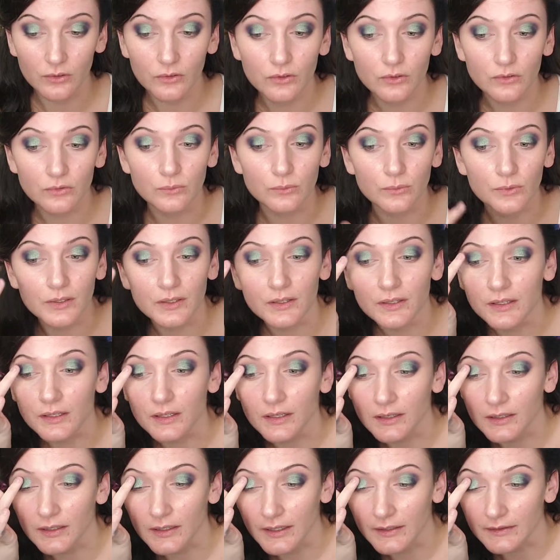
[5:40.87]
you're really
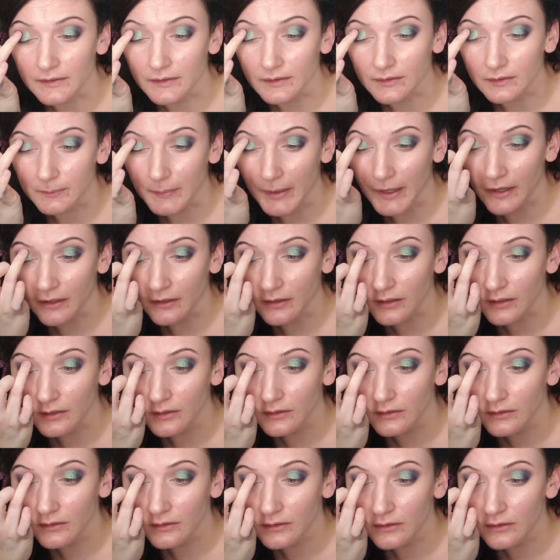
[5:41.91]
gonna like this palette.